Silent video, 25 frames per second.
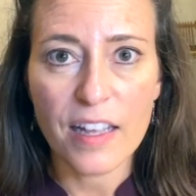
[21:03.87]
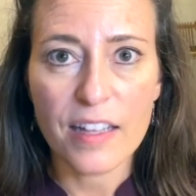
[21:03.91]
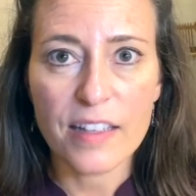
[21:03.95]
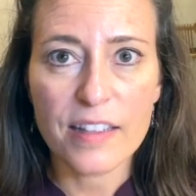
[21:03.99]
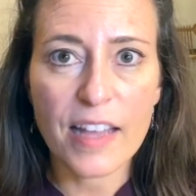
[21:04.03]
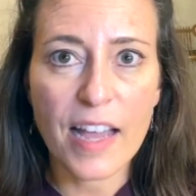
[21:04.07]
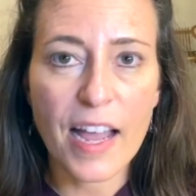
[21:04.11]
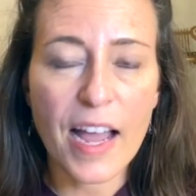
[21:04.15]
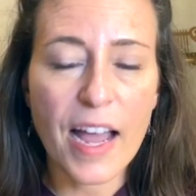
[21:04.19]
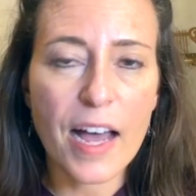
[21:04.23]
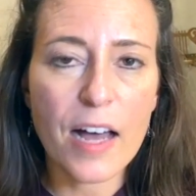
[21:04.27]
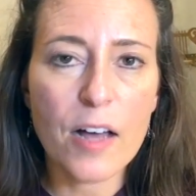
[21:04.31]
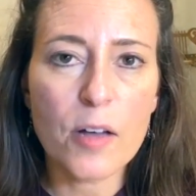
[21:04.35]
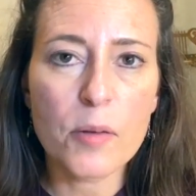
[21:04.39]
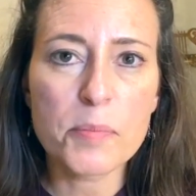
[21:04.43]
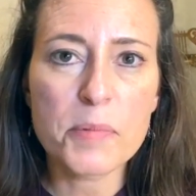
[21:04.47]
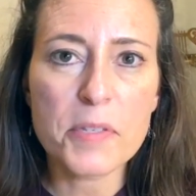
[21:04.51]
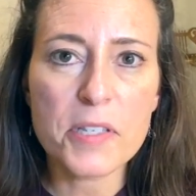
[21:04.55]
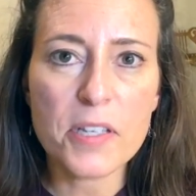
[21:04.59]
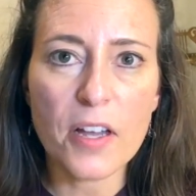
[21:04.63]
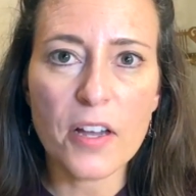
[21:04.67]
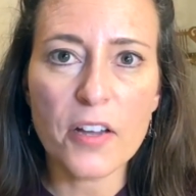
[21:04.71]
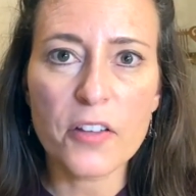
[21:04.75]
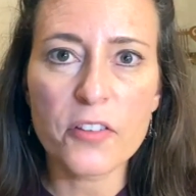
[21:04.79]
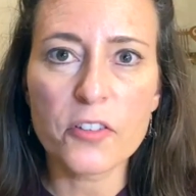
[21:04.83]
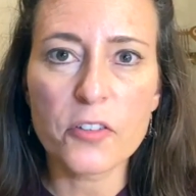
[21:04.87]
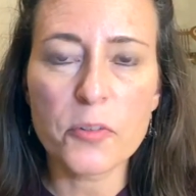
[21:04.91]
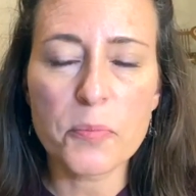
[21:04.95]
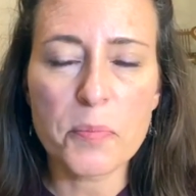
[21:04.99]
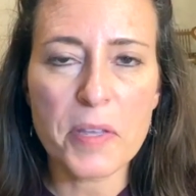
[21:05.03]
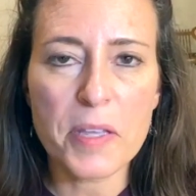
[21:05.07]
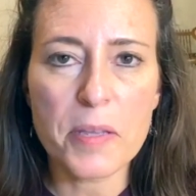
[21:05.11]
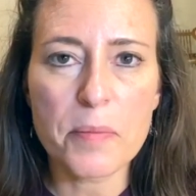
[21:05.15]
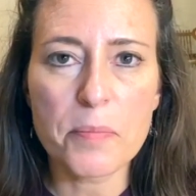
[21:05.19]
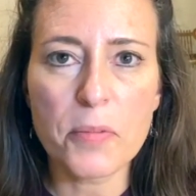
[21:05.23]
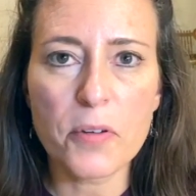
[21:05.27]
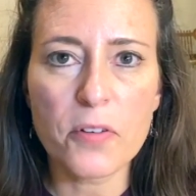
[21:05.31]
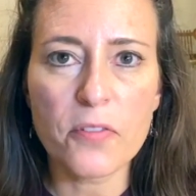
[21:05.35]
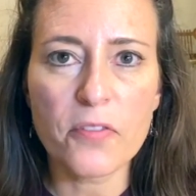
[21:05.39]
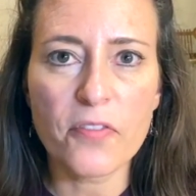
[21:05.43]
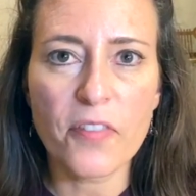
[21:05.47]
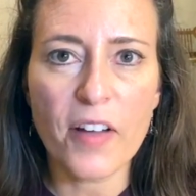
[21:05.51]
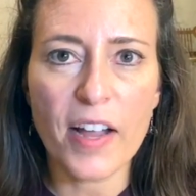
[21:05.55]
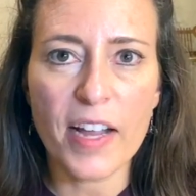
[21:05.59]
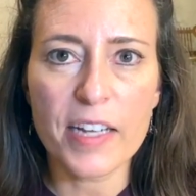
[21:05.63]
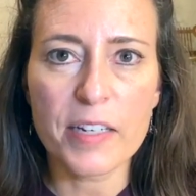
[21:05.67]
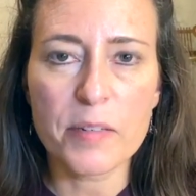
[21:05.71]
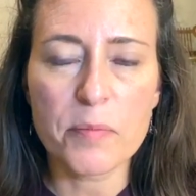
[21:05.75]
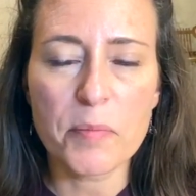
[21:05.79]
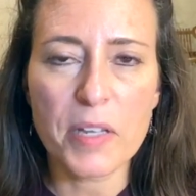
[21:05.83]
That helps other people
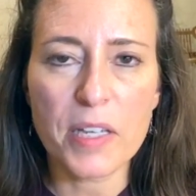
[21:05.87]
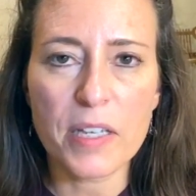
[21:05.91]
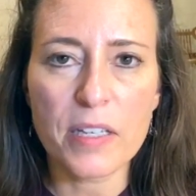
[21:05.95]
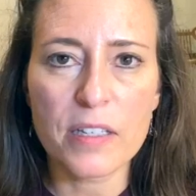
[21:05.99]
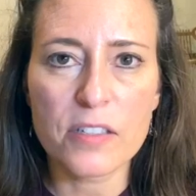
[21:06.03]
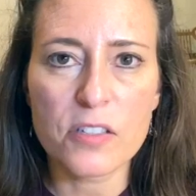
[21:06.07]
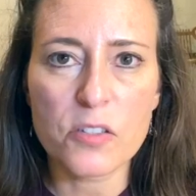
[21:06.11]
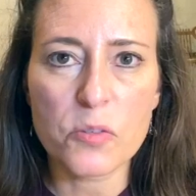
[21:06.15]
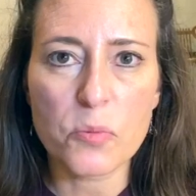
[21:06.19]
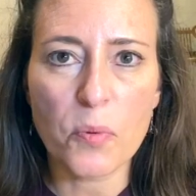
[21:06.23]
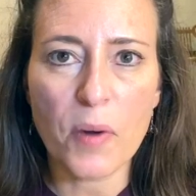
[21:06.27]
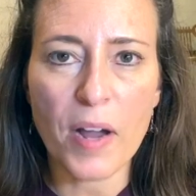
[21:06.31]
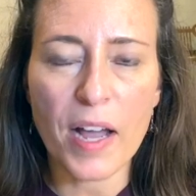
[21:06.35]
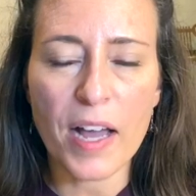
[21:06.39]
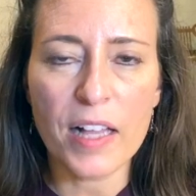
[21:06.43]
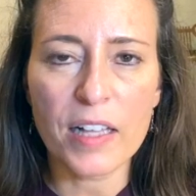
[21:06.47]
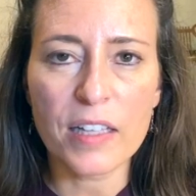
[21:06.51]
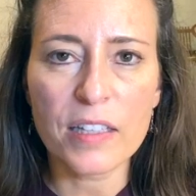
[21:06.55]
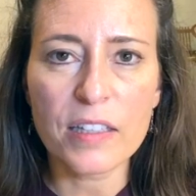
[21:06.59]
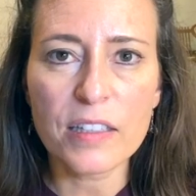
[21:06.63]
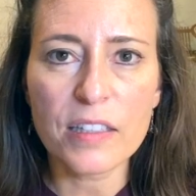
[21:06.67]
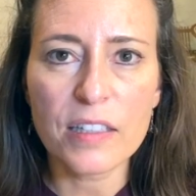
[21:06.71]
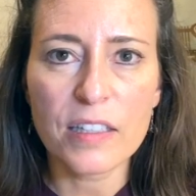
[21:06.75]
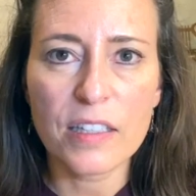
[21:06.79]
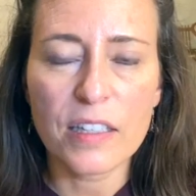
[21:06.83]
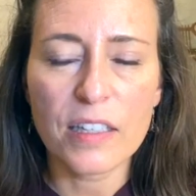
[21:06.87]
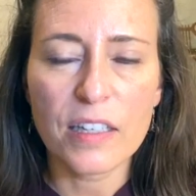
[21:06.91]
find me as well.